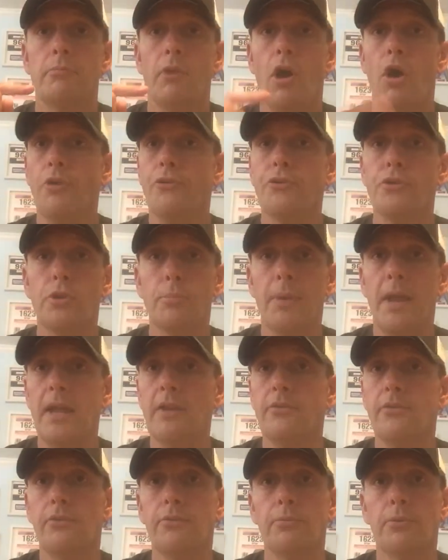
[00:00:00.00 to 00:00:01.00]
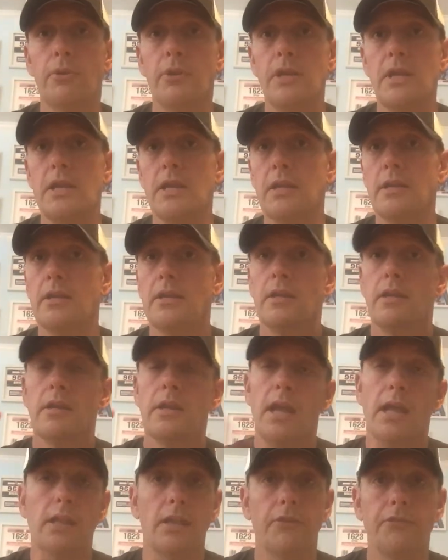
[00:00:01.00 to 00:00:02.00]
alter your paces where needed,
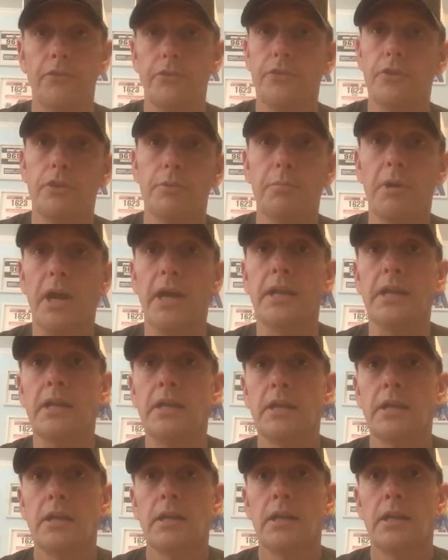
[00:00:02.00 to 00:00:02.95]
and listen to your body.